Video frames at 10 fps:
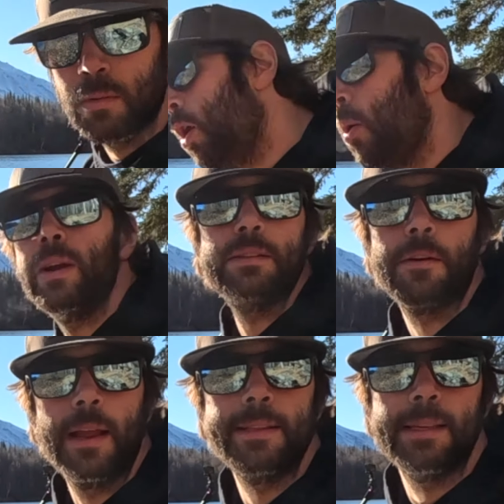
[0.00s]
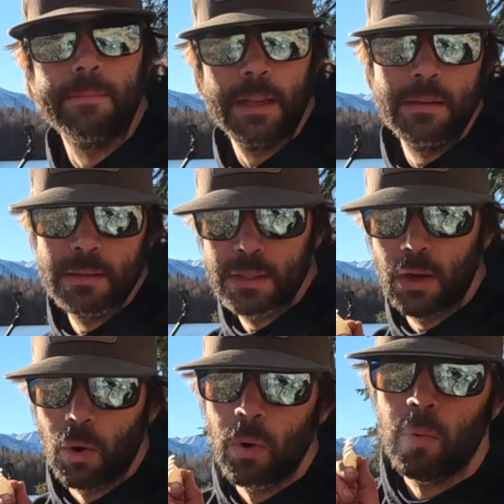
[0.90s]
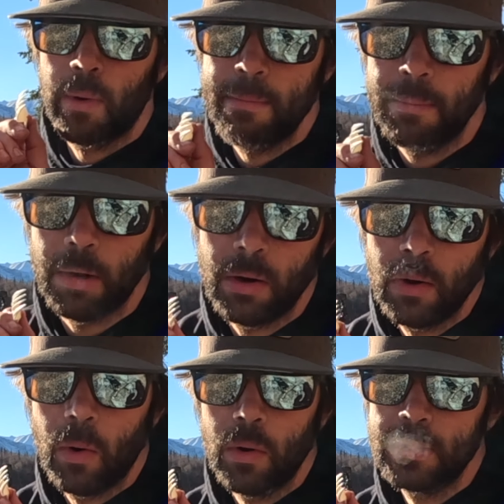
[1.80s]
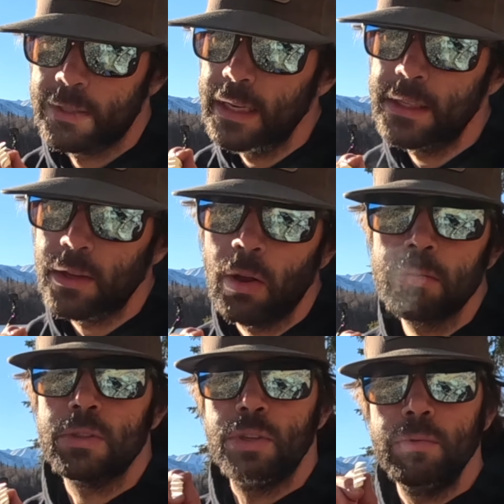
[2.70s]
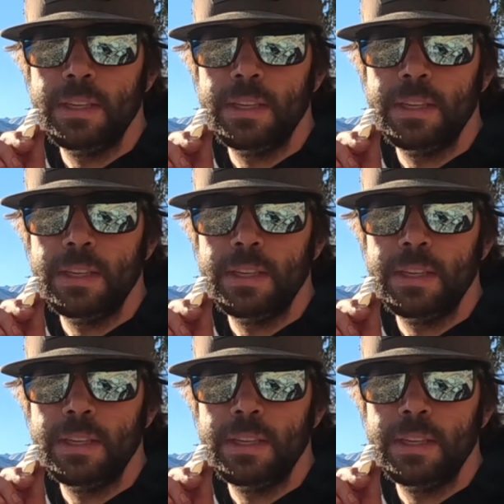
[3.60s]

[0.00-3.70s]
Always forget something. So remember, sea salt to